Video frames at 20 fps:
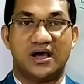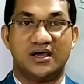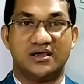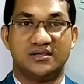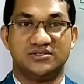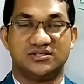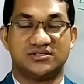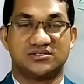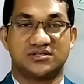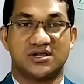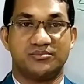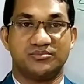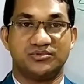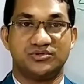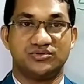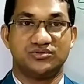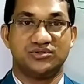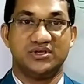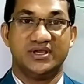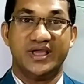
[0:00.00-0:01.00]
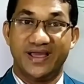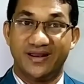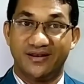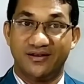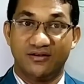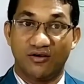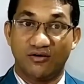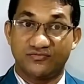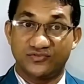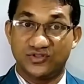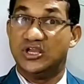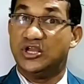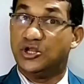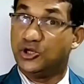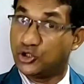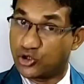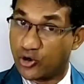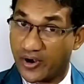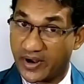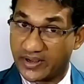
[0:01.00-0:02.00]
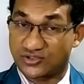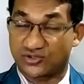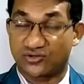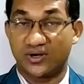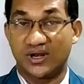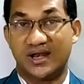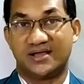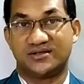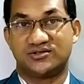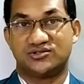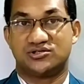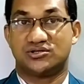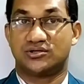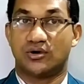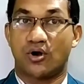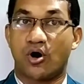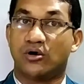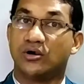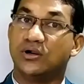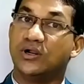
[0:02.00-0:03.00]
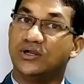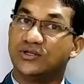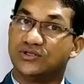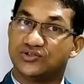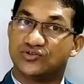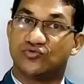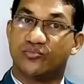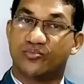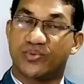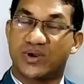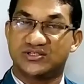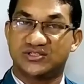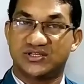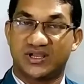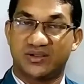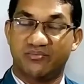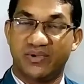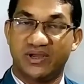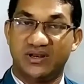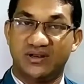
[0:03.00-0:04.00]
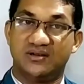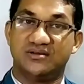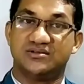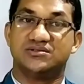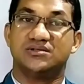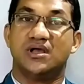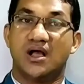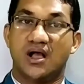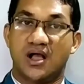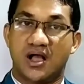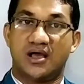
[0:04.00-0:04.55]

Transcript: I just come to the end of the introductory lecture on suprasegmentals,